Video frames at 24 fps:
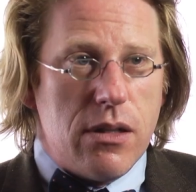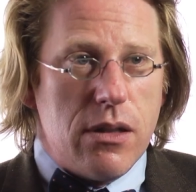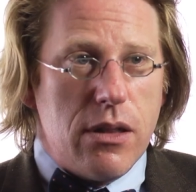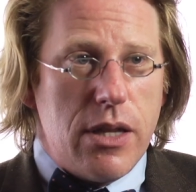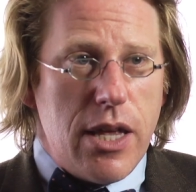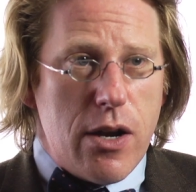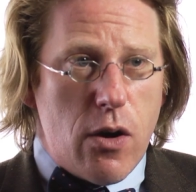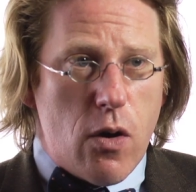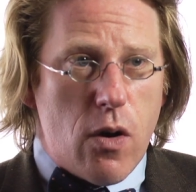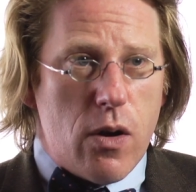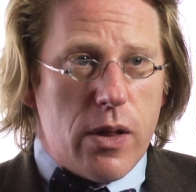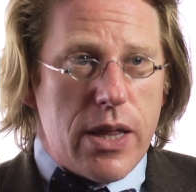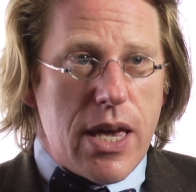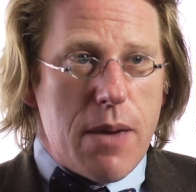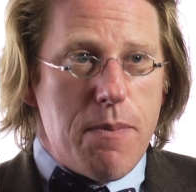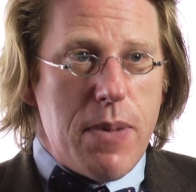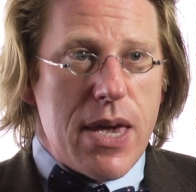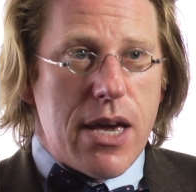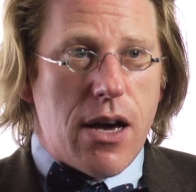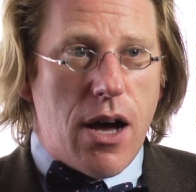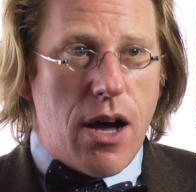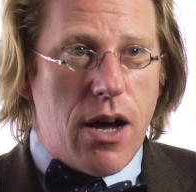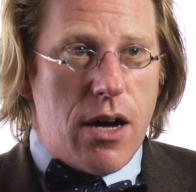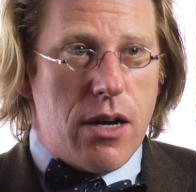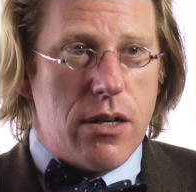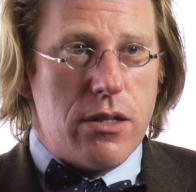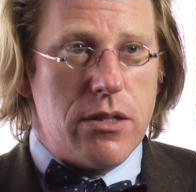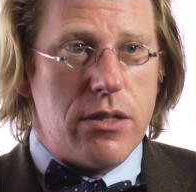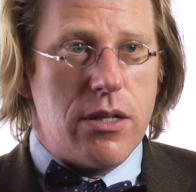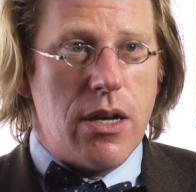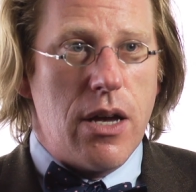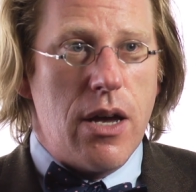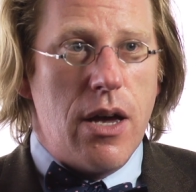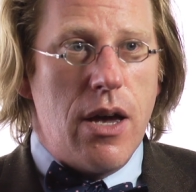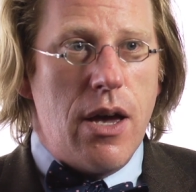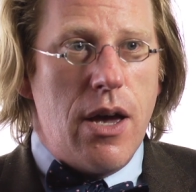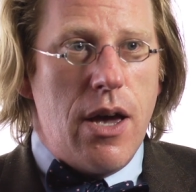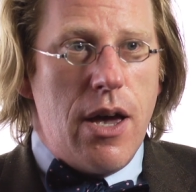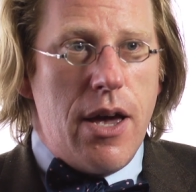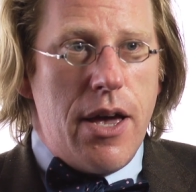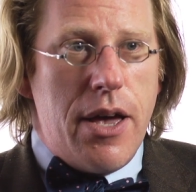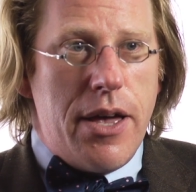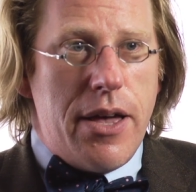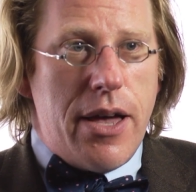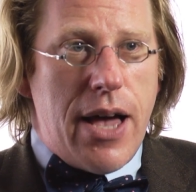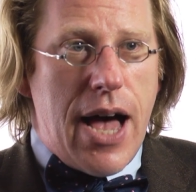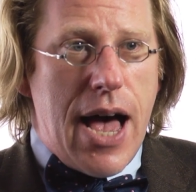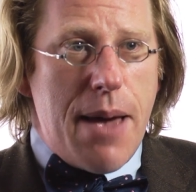Literally because
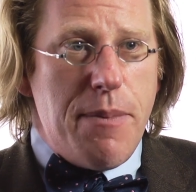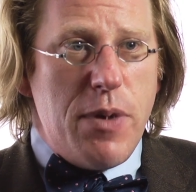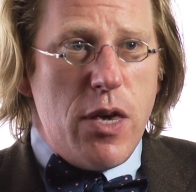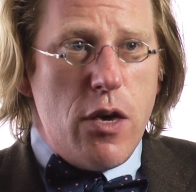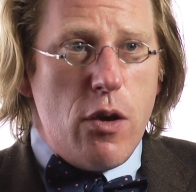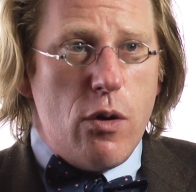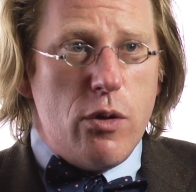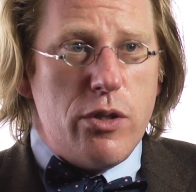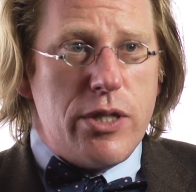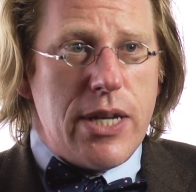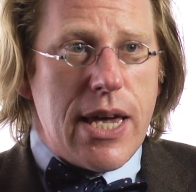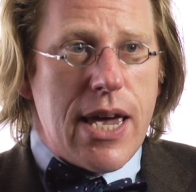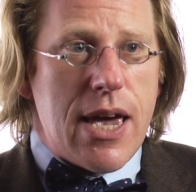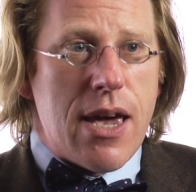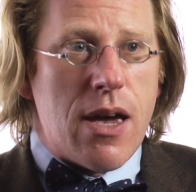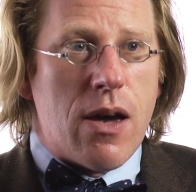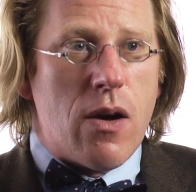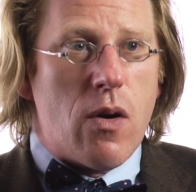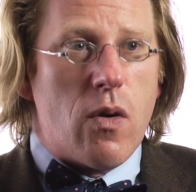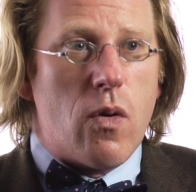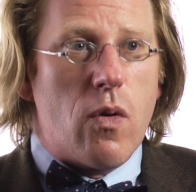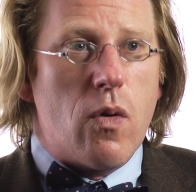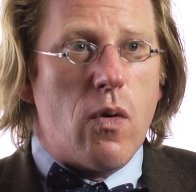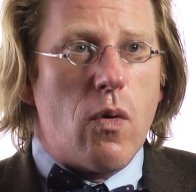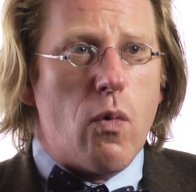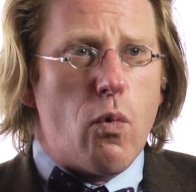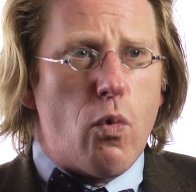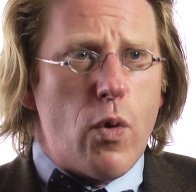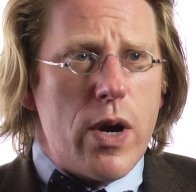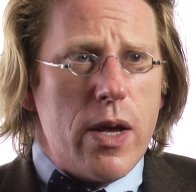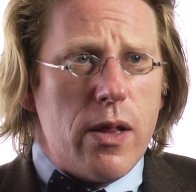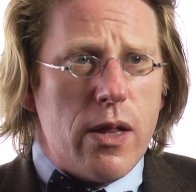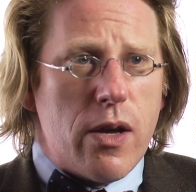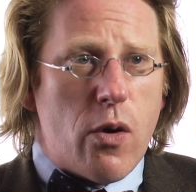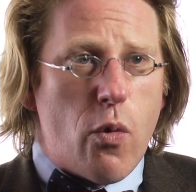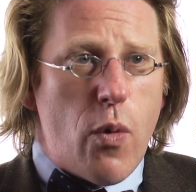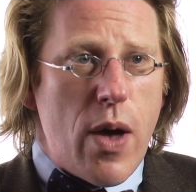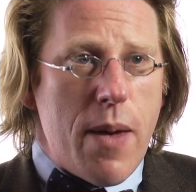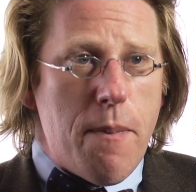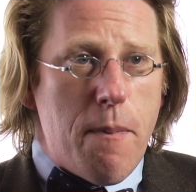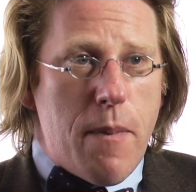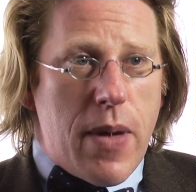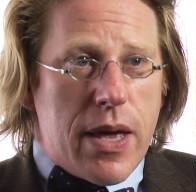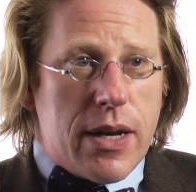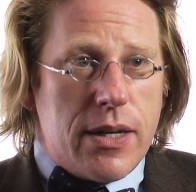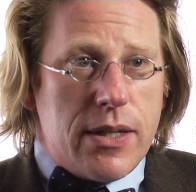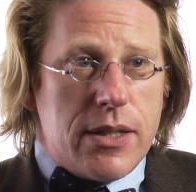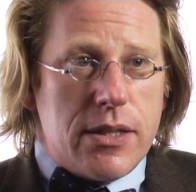I'm using real
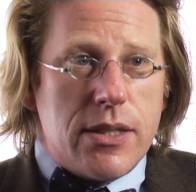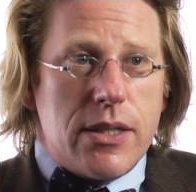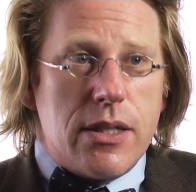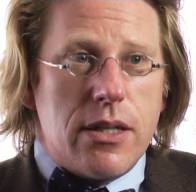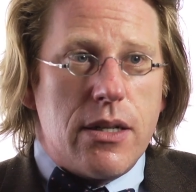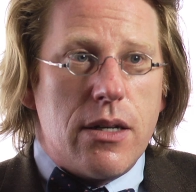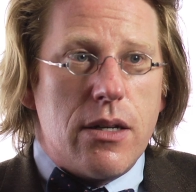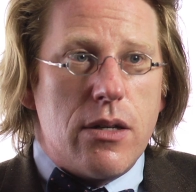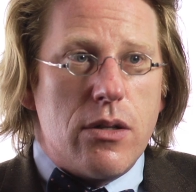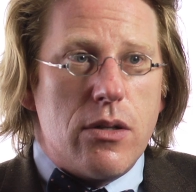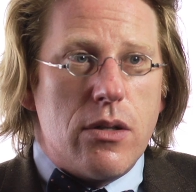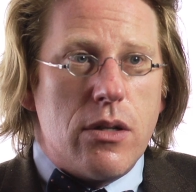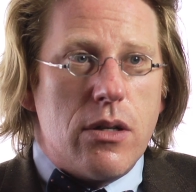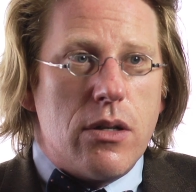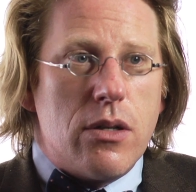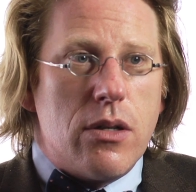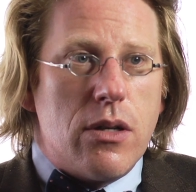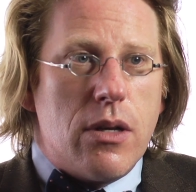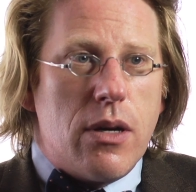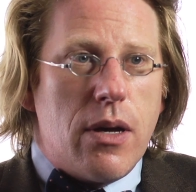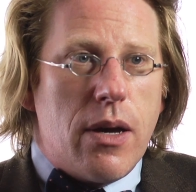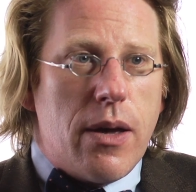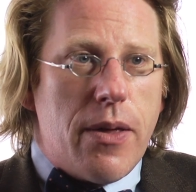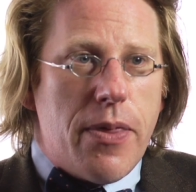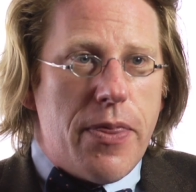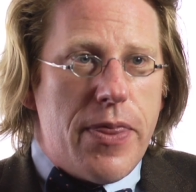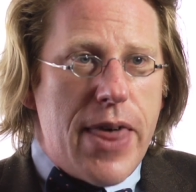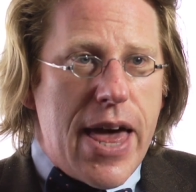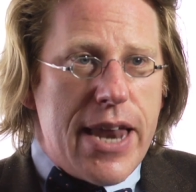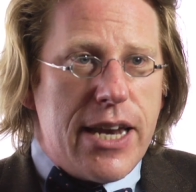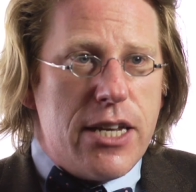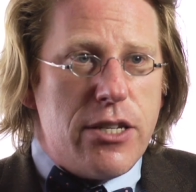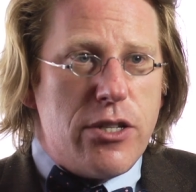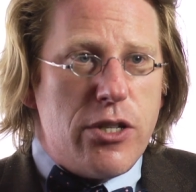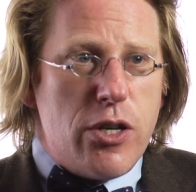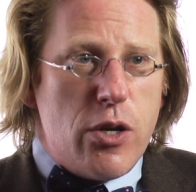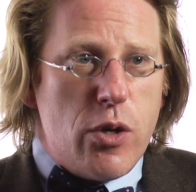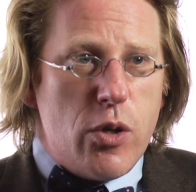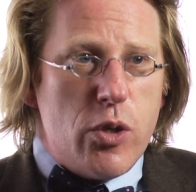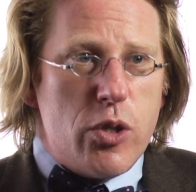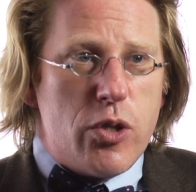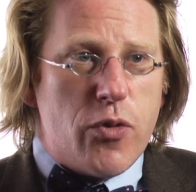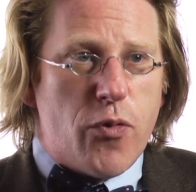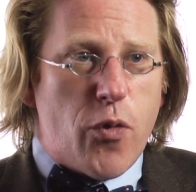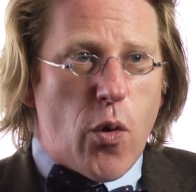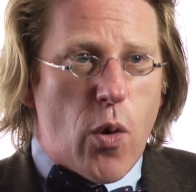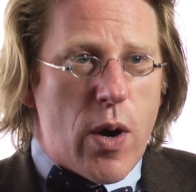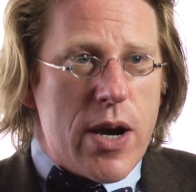equipment that is
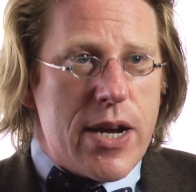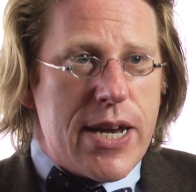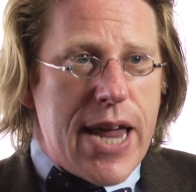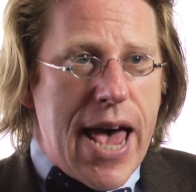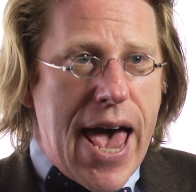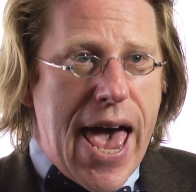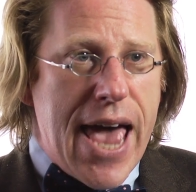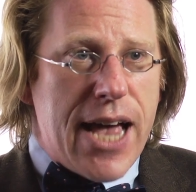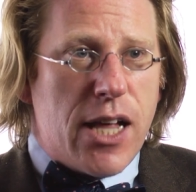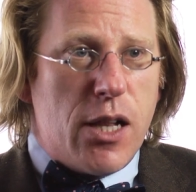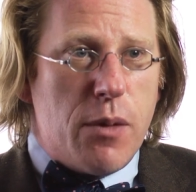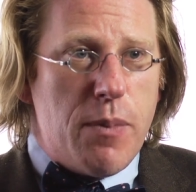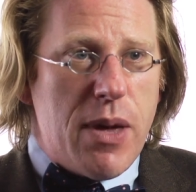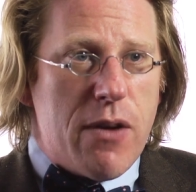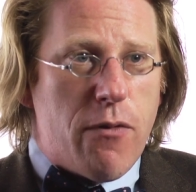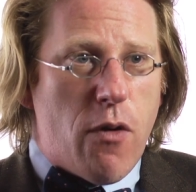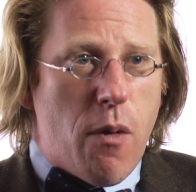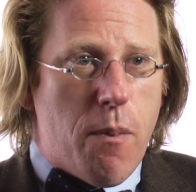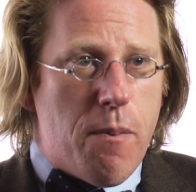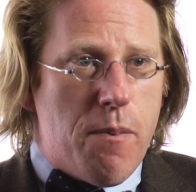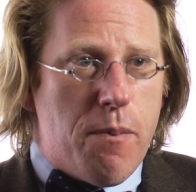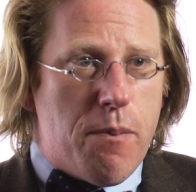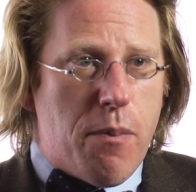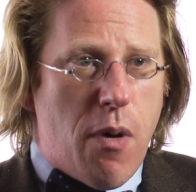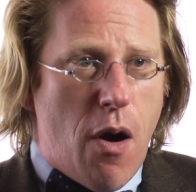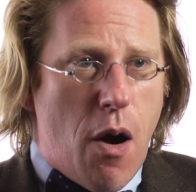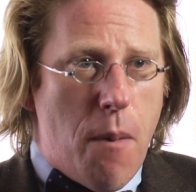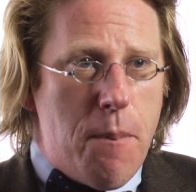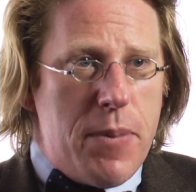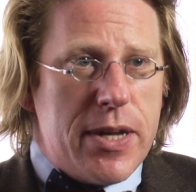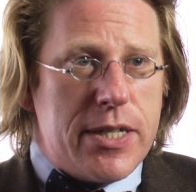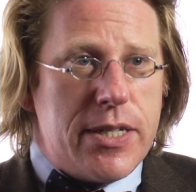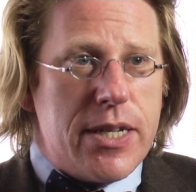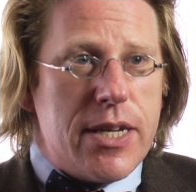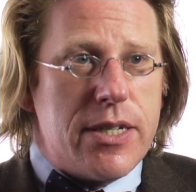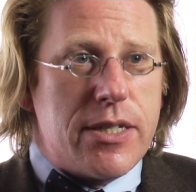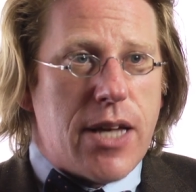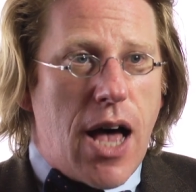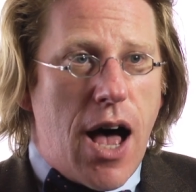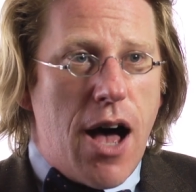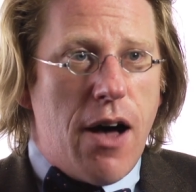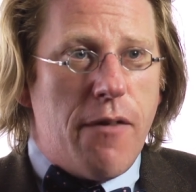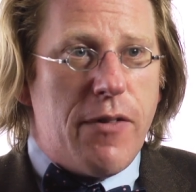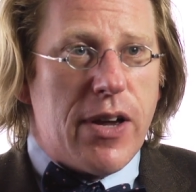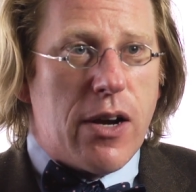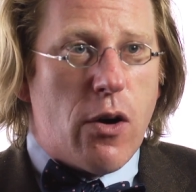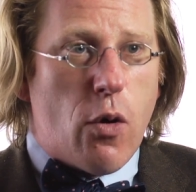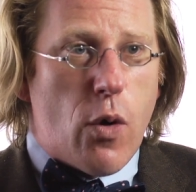used for entanglement for purposes
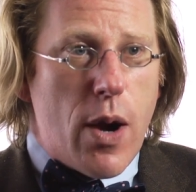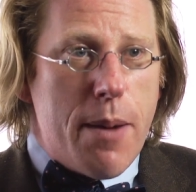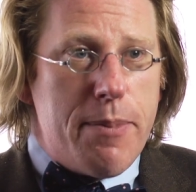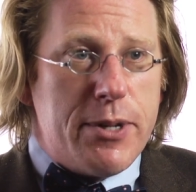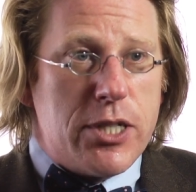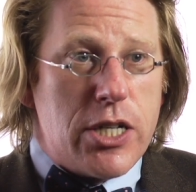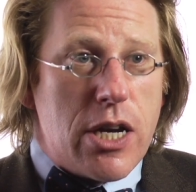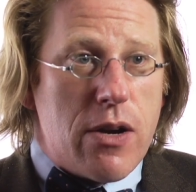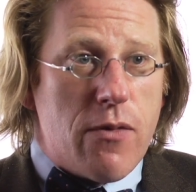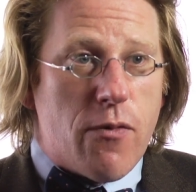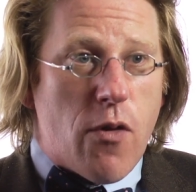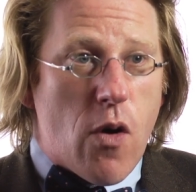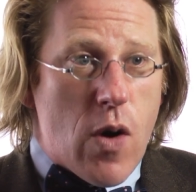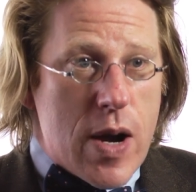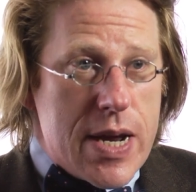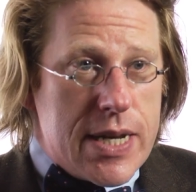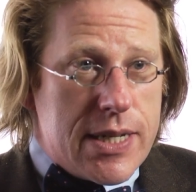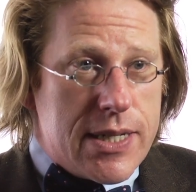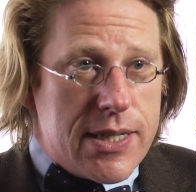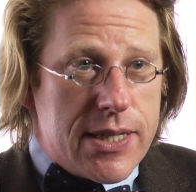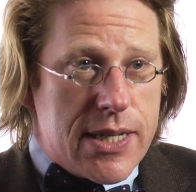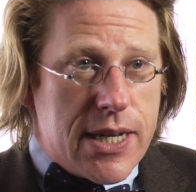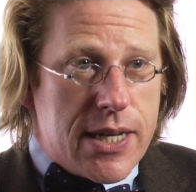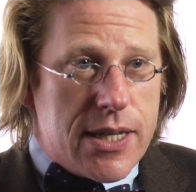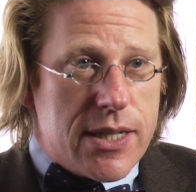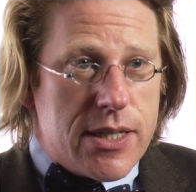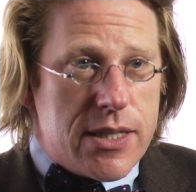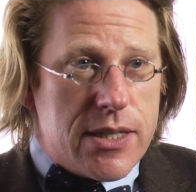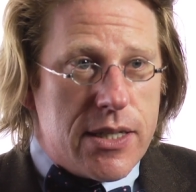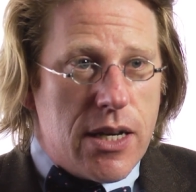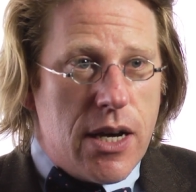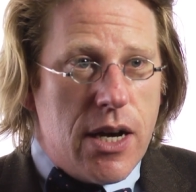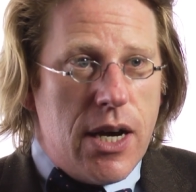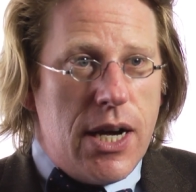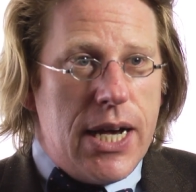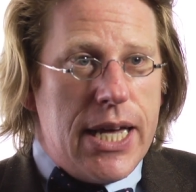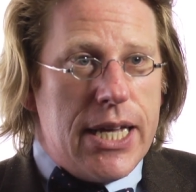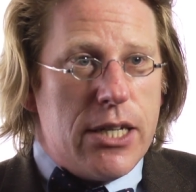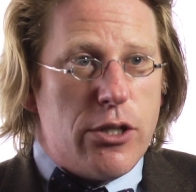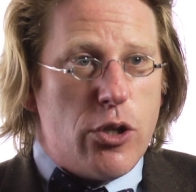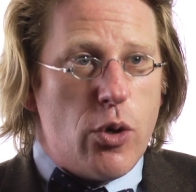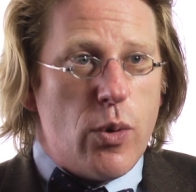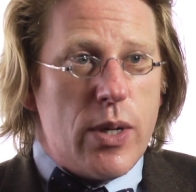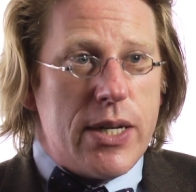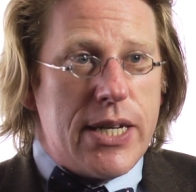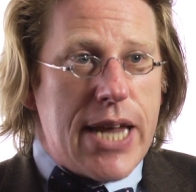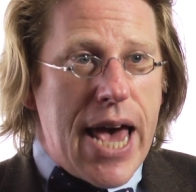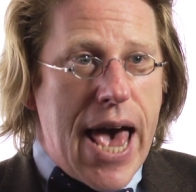of encryption, for instance,
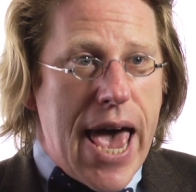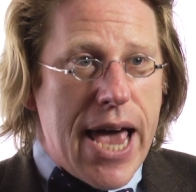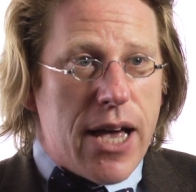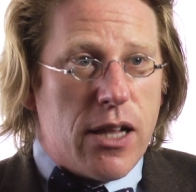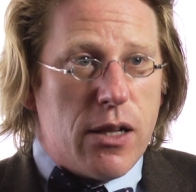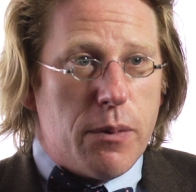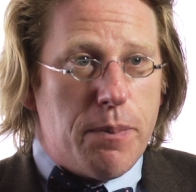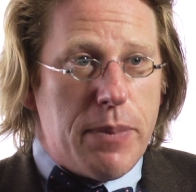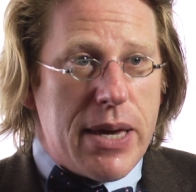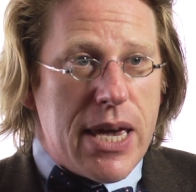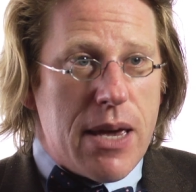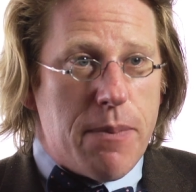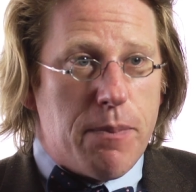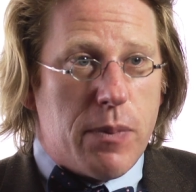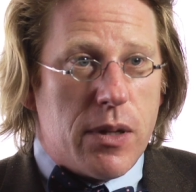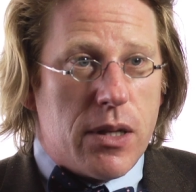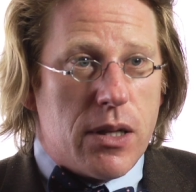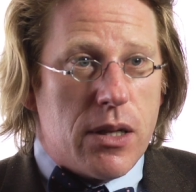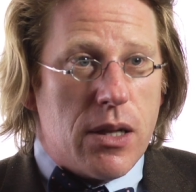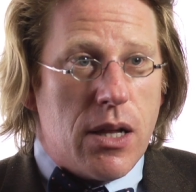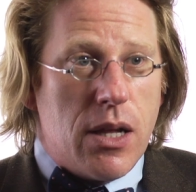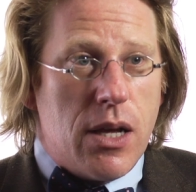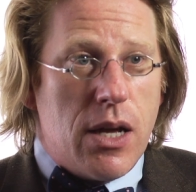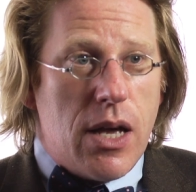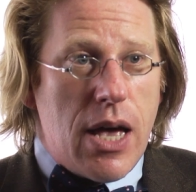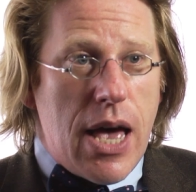to entangle people.